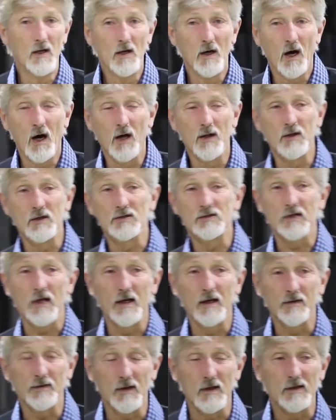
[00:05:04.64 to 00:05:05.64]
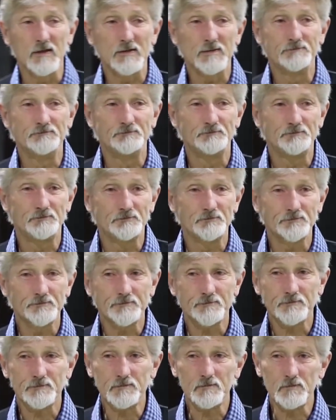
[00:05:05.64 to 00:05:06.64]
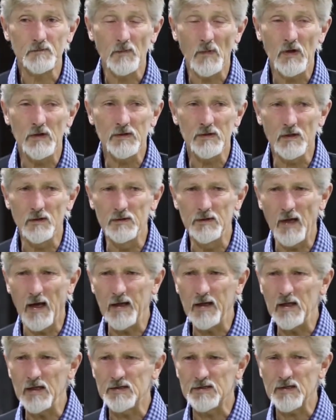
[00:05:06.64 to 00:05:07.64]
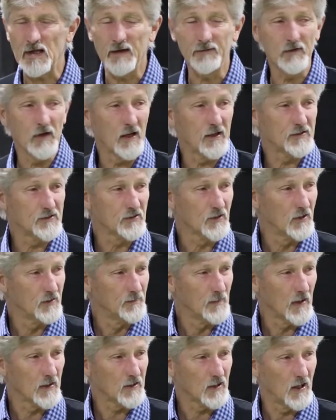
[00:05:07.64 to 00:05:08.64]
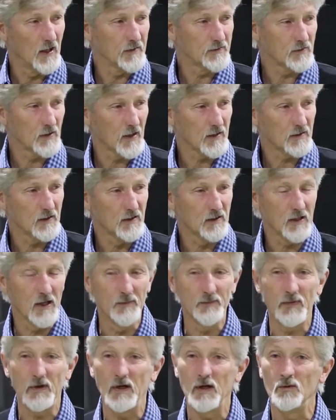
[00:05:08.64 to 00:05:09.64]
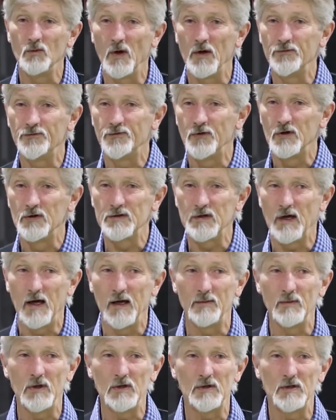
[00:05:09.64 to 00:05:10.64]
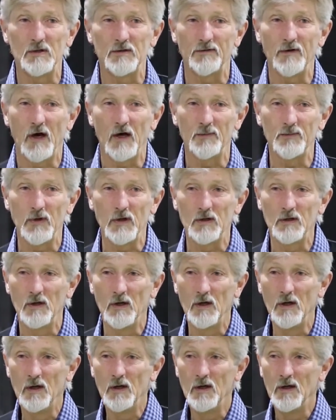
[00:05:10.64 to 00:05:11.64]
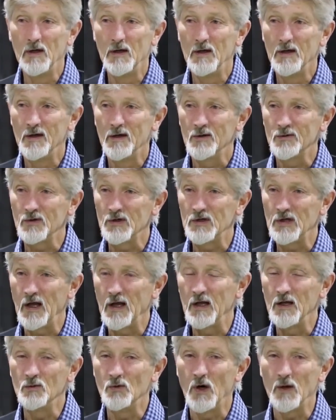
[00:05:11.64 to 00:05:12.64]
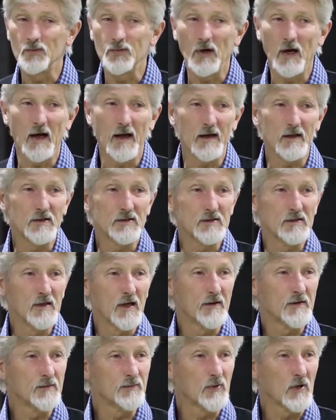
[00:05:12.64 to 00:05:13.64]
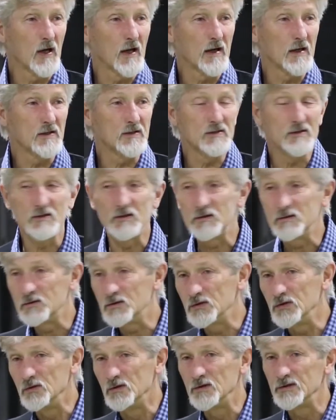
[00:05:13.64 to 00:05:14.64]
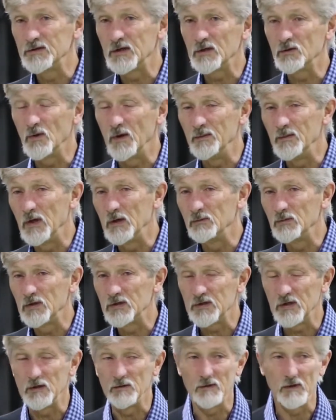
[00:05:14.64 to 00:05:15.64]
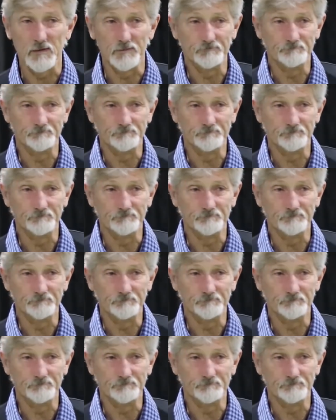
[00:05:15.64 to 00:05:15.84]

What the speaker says: All those kind of things. So in '97, I sold my contracting company and went full-time into developing retaining wall products and other products, tools, equipment, and machinery.